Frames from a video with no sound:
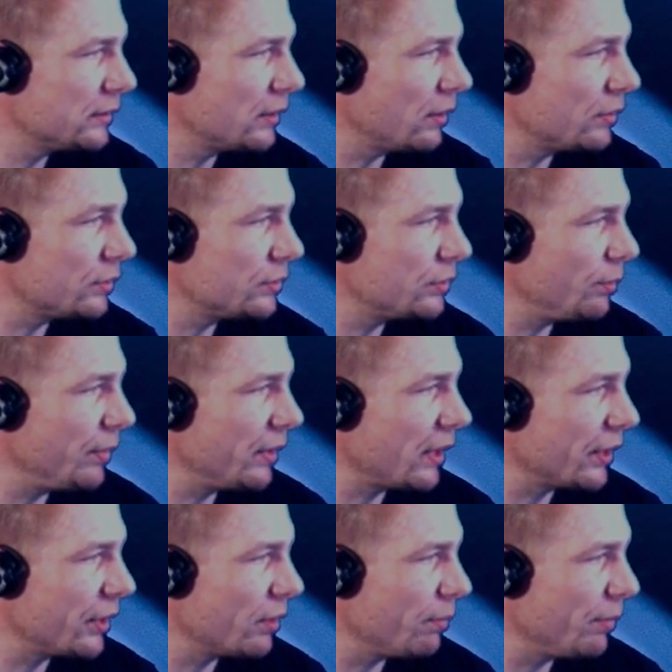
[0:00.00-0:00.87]
So it should
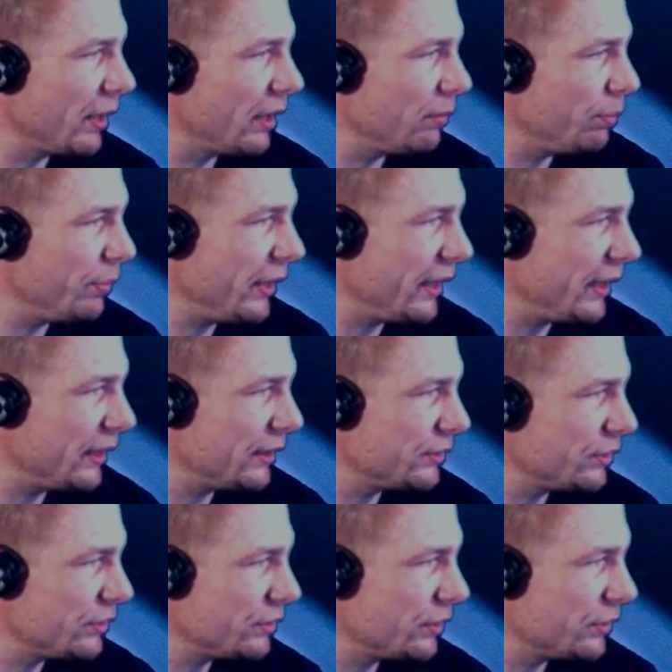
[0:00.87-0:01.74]
be like your main
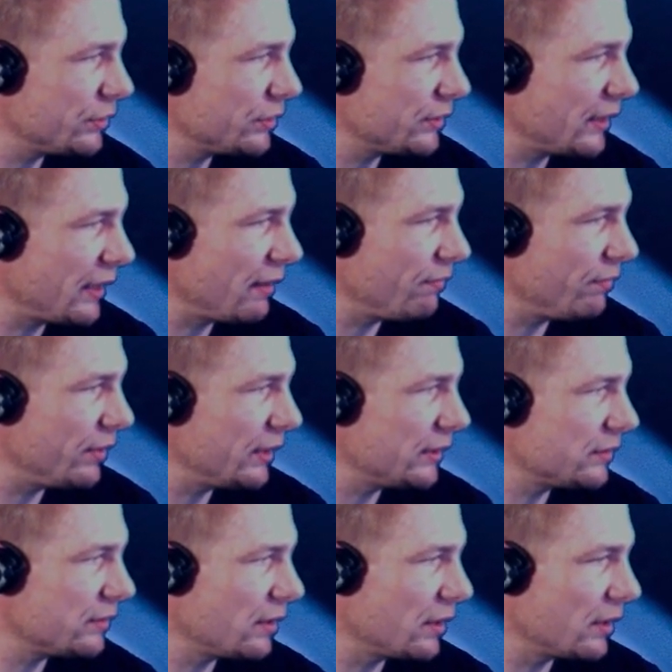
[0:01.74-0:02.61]
page. You should just have
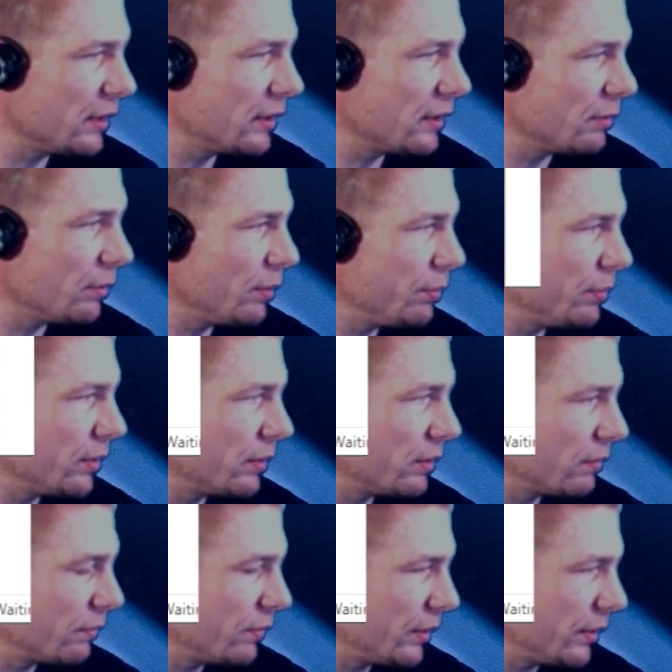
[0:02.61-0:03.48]
this on it. Here, let me put
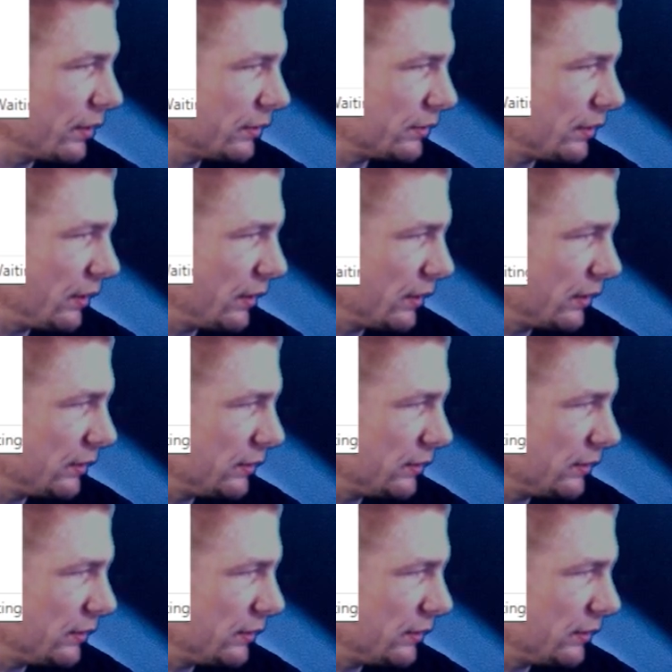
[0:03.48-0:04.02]
it over here so you